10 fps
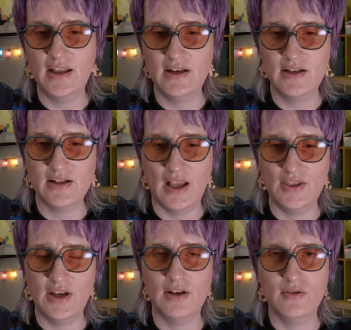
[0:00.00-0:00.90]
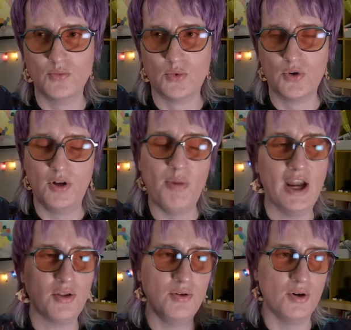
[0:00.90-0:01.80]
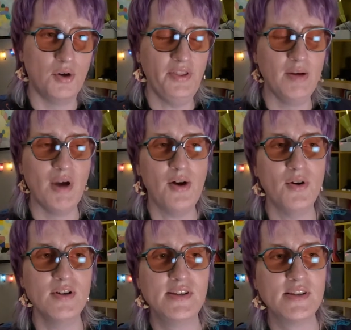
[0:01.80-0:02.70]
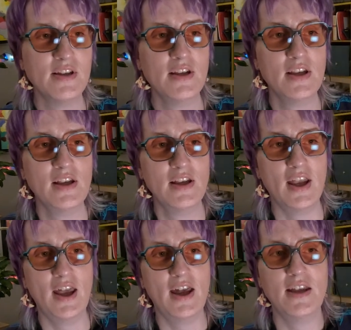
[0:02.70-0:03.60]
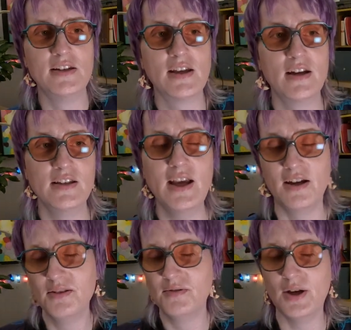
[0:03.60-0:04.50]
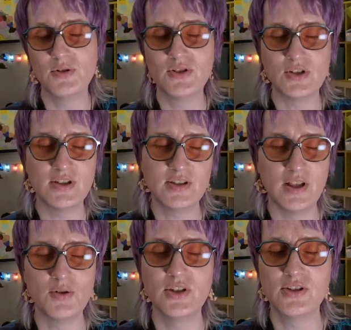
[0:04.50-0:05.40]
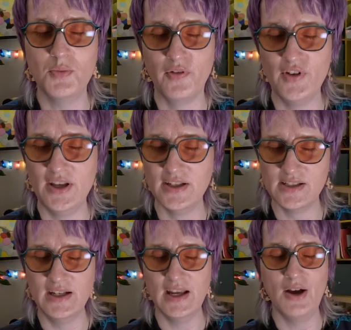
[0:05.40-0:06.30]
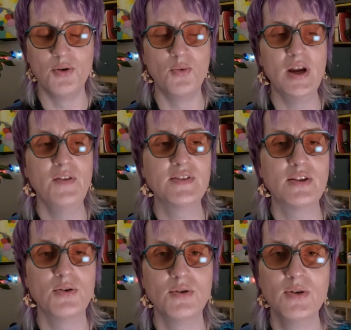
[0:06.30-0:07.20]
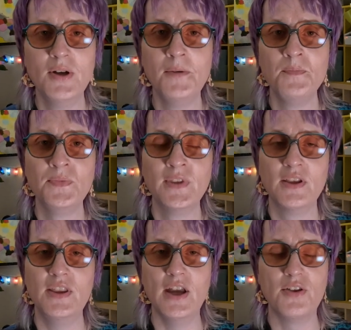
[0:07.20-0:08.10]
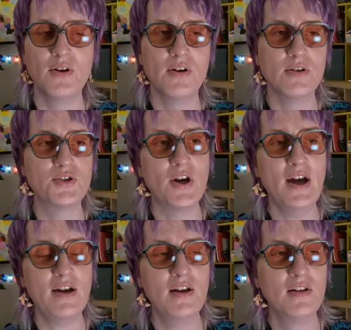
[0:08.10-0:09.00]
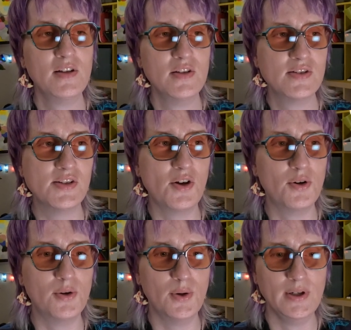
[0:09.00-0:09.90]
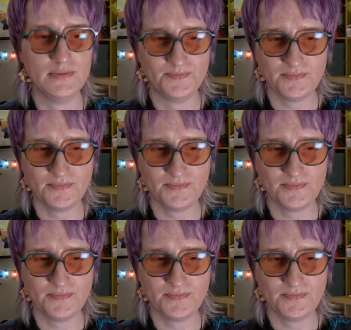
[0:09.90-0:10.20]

end and then roll back through the whole thing backwards, and uh, yeah, that one's just that one's just super fun. It's neat how it weaves through the other track, so.